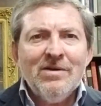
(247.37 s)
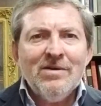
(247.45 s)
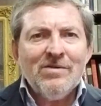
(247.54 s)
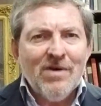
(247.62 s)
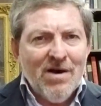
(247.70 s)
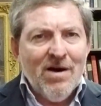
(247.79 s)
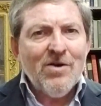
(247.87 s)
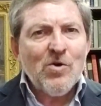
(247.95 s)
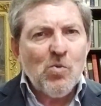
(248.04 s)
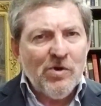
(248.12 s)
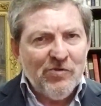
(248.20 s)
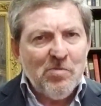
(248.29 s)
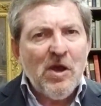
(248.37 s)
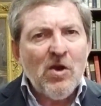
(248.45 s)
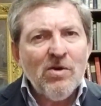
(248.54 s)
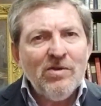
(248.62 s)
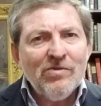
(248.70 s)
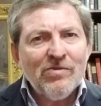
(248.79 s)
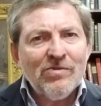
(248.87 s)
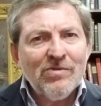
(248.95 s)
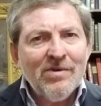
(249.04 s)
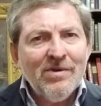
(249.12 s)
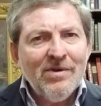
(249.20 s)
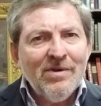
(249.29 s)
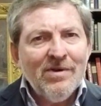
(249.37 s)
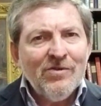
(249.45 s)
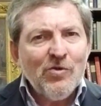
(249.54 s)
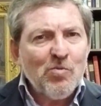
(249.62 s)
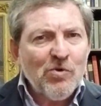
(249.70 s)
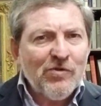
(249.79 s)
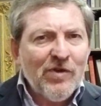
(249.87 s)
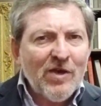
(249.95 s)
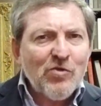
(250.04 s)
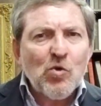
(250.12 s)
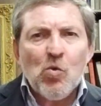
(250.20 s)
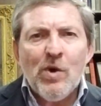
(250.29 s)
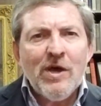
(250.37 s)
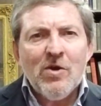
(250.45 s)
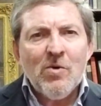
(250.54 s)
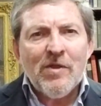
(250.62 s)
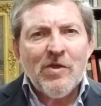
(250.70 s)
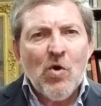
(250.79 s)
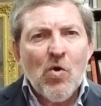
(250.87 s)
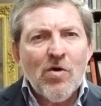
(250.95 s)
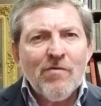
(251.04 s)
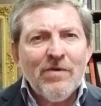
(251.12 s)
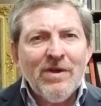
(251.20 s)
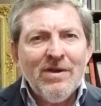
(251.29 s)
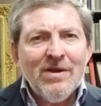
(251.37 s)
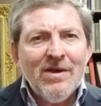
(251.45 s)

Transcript: to honor one's parents, to protect the widow and the orphan.